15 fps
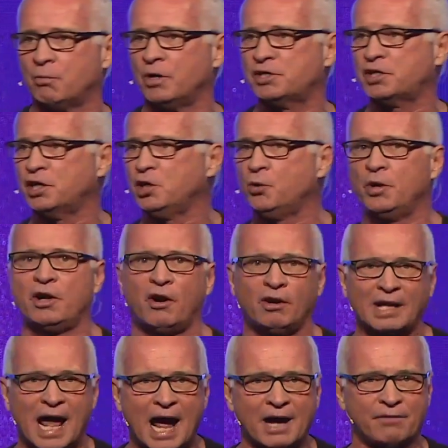wants to do in our
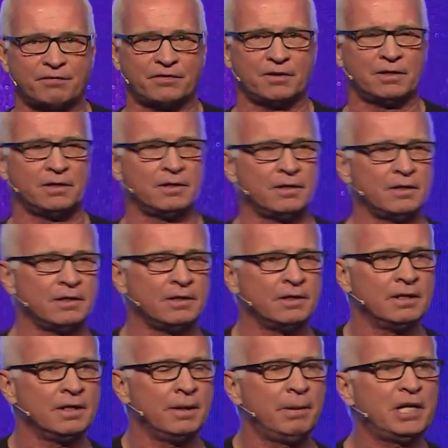life.
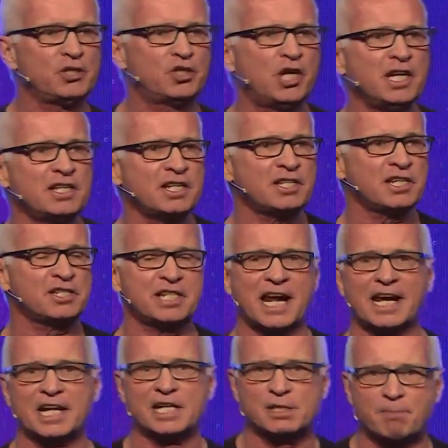Because Jesus has
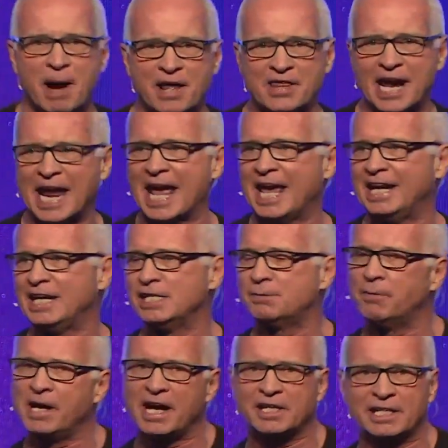taken us by the hand and he's
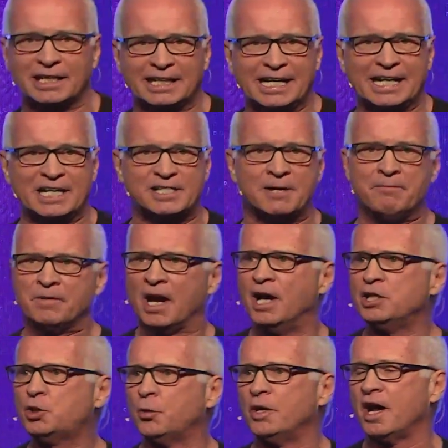begun to lead us
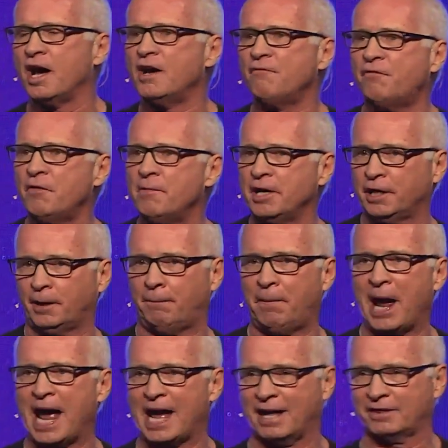onto an unfamiliar
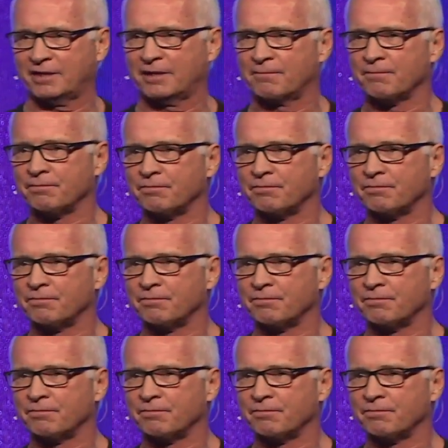path.